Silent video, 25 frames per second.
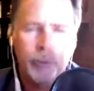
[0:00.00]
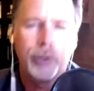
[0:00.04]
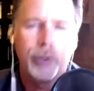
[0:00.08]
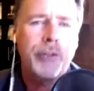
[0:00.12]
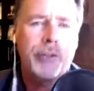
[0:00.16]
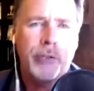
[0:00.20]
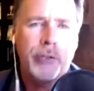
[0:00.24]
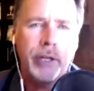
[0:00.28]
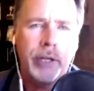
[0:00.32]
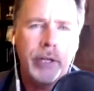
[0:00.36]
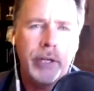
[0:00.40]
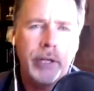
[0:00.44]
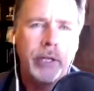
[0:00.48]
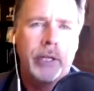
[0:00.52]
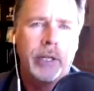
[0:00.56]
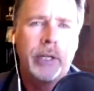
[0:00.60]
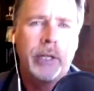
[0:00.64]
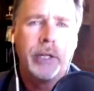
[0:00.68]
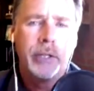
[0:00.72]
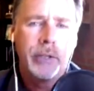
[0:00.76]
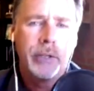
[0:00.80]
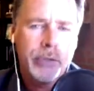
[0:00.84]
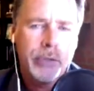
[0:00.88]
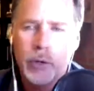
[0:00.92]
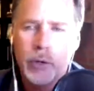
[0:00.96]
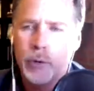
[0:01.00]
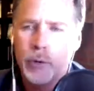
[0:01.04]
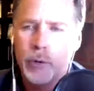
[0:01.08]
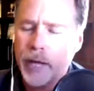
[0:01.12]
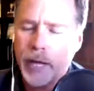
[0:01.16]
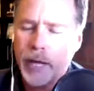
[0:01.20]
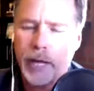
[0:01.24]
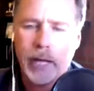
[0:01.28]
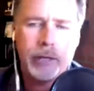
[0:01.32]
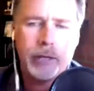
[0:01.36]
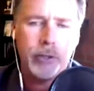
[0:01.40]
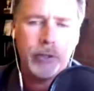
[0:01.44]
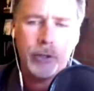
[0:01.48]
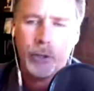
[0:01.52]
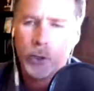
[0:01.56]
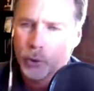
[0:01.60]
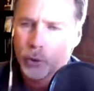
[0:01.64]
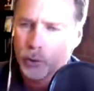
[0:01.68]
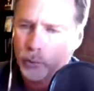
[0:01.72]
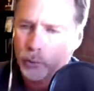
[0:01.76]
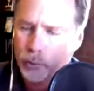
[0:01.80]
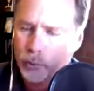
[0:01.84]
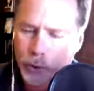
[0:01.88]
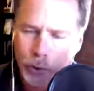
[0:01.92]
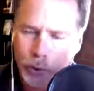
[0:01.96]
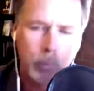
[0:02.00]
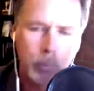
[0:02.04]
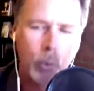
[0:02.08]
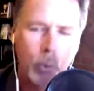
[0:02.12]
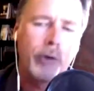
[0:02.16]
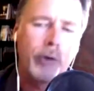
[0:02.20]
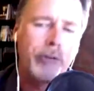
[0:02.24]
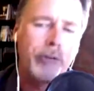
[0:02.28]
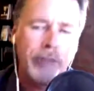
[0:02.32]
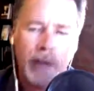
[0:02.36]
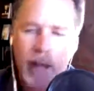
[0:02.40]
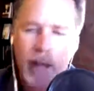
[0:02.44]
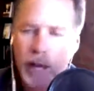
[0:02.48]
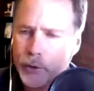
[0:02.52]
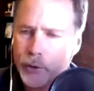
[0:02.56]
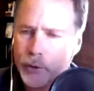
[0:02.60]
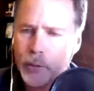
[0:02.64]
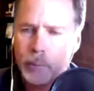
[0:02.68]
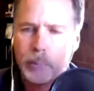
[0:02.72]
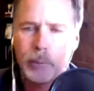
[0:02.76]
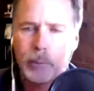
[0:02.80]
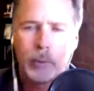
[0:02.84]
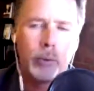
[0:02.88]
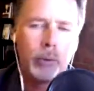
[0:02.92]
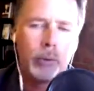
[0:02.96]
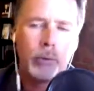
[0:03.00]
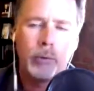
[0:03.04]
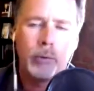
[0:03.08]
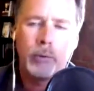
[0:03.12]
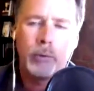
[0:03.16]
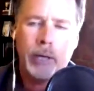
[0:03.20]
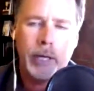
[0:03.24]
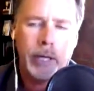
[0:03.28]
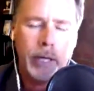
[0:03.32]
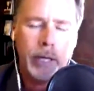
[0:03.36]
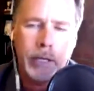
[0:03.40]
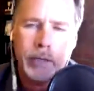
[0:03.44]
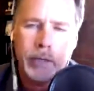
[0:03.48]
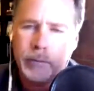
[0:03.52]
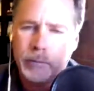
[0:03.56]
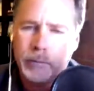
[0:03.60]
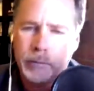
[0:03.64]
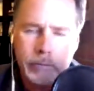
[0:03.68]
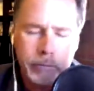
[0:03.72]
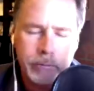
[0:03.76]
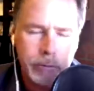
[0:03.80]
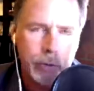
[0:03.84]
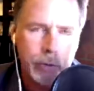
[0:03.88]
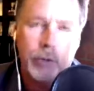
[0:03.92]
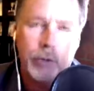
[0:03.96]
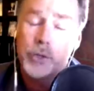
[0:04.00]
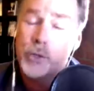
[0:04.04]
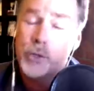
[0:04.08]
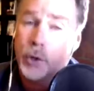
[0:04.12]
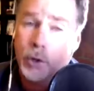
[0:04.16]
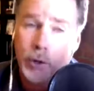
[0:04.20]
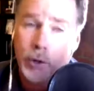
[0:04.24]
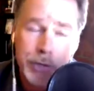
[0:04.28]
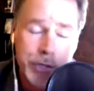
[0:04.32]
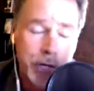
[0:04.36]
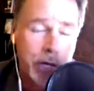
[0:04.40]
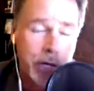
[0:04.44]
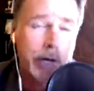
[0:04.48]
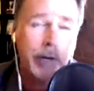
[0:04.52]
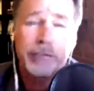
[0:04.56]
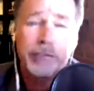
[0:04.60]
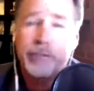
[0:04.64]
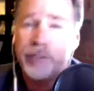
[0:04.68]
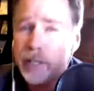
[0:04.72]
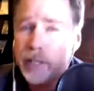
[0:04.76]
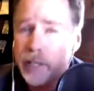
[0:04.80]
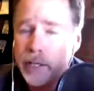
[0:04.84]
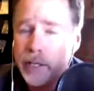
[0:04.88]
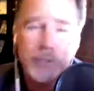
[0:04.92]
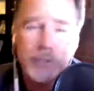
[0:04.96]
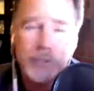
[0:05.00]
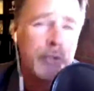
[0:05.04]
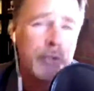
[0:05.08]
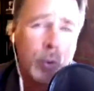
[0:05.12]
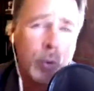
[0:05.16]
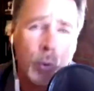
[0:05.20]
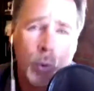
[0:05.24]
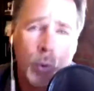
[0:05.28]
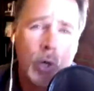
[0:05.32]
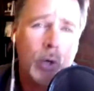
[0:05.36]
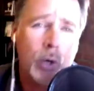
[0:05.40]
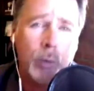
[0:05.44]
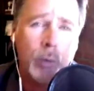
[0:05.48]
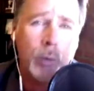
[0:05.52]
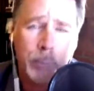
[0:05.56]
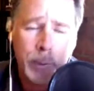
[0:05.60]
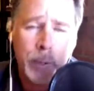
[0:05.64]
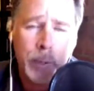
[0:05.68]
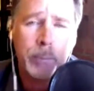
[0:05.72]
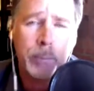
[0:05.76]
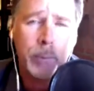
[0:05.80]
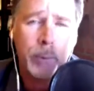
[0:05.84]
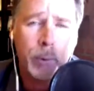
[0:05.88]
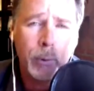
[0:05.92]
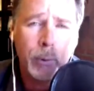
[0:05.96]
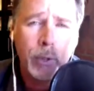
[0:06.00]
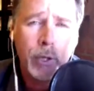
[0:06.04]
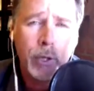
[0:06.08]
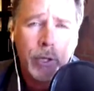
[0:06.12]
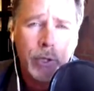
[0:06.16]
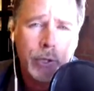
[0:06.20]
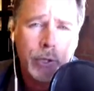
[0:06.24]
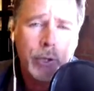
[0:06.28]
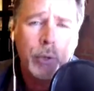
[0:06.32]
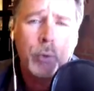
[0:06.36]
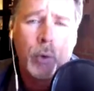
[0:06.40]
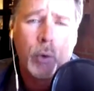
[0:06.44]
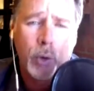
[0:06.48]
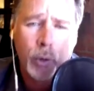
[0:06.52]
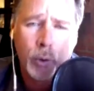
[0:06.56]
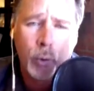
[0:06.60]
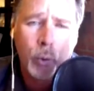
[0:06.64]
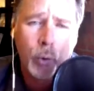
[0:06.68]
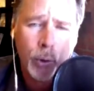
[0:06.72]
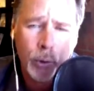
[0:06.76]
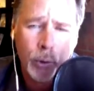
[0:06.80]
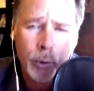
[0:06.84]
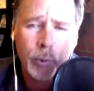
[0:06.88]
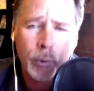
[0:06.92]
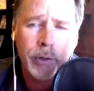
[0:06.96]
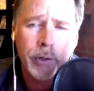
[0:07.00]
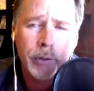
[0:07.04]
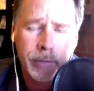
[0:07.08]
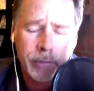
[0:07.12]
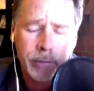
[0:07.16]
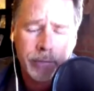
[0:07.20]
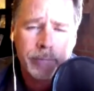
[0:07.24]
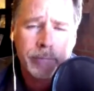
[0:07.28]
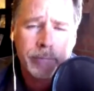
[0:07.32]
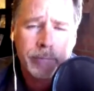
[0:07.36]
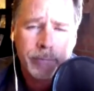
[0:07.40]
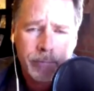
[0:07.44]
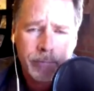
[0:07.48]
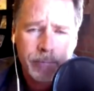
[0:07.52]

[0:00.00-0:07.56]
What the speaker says: everything so that you're more valuable and you can charge higher fees and you work with people you want to work with.